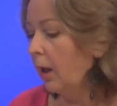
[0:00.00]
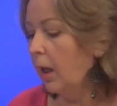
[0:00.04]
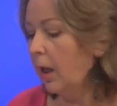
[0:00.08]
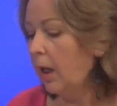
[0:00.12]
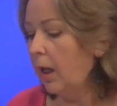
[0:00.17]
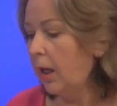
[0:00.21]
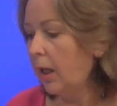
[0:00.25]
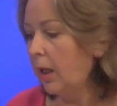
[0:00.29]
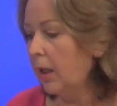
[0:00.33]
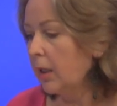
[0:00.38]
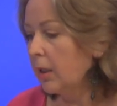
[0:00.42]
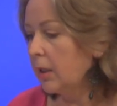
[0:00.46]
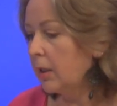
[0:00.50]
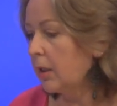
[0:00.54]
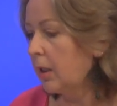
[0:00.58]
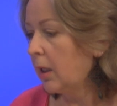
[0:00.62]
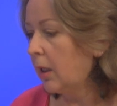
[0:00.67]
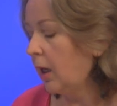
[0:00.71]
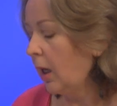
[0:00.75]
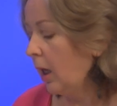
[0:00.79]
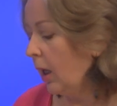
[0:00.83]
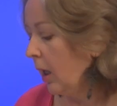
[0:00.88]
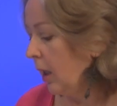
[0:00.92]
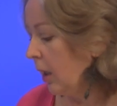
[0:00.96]
And
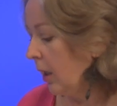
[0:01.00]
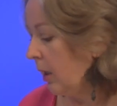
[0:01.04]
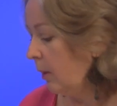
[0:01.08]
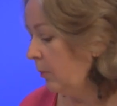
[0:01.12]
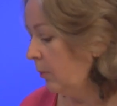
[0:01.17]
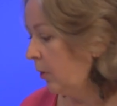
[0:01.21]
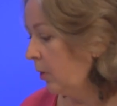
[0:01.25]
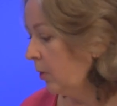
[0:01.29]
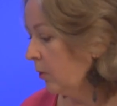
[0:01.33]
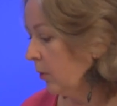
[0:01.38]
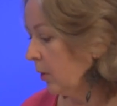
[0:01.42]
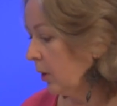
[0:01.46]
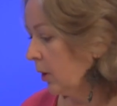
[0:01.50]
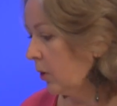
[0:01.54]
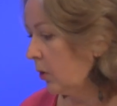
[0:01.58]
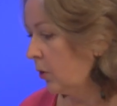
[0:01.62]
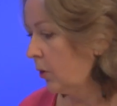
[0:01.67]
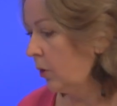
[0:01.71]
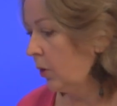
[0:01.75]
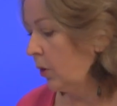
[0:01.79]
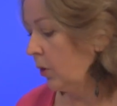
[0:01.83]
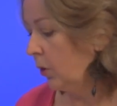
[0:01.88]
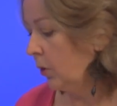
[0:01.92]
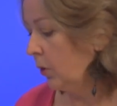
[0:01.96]
uh, I'm going to
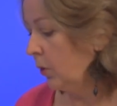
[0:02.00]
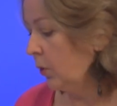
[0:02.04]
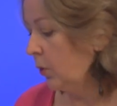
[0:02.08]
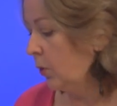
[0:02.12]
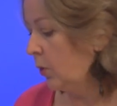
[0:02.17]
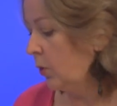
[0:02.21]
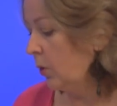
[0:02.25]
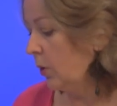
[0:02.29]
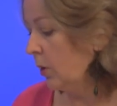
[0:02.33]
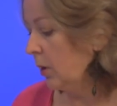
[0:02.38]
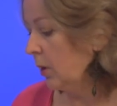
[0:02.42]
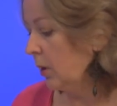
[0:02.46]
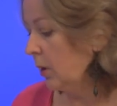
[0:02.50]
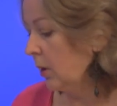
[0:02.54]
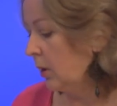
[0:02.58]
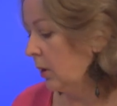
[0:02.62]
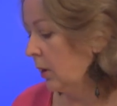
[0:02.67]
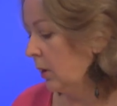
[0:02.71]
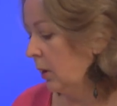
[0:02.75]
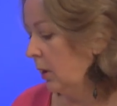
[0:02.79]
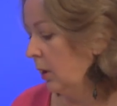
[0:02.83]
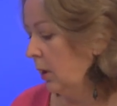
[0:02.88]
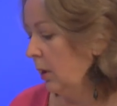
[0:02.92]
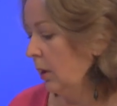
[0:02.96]
use
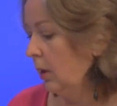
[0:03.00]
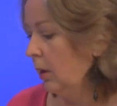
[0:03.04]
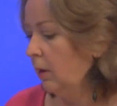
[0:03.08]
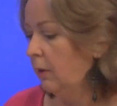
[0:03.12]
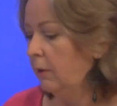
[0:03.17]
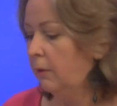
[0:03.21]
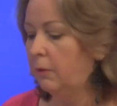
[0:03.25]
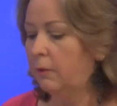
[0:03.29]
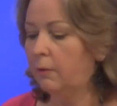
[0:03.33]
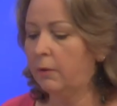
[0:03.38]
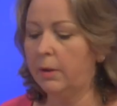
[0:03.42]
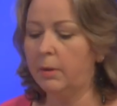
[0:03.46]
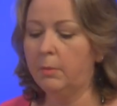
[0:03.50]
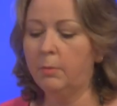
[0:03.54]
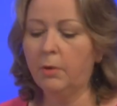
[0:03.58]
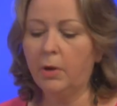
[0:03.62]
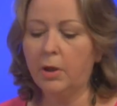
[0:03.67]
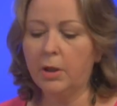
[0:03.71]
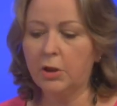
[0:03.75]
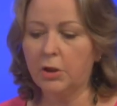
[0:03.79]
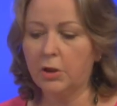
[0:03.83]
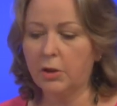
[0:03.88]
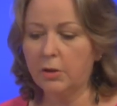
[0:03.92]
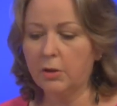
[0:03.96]
three
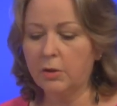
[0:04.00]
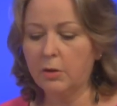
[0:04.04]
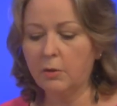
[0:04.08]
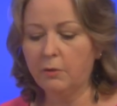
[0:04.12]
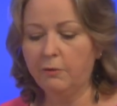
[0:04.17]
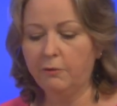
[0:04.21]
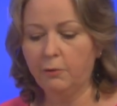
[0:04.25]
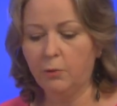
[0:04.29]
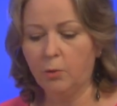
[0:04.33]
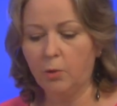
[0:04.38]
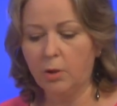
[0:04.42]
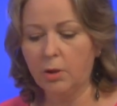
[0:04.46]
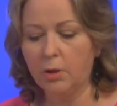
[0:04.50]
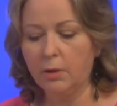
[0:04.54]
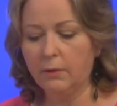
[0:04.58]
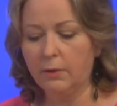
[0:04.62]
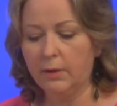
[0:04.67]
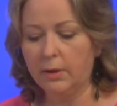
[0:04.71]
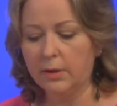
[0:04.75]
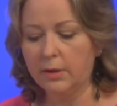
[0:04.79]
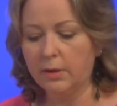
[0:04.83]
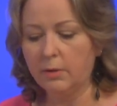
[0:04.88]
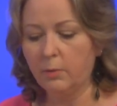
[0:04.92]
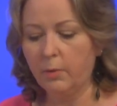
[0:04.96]
brushes for
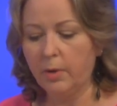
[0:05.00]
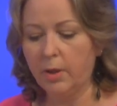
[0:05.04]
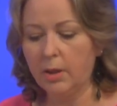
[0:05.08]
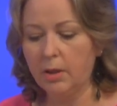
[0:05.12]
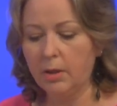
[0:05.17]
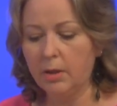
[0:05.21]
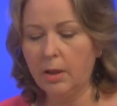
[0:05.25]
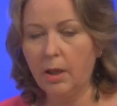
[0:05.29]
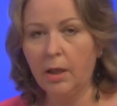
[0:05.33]
this one.